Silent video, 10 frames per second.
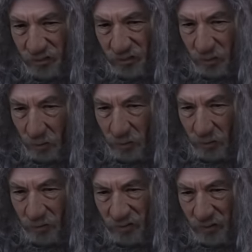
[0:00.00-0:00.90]

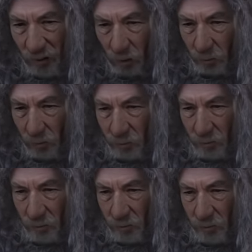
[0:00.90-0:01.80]
Dylan Garrett
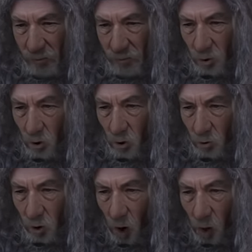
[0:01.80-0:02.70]

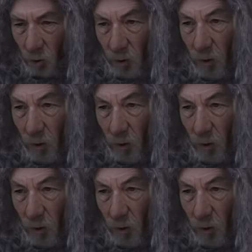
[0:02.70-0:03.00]
Sauron.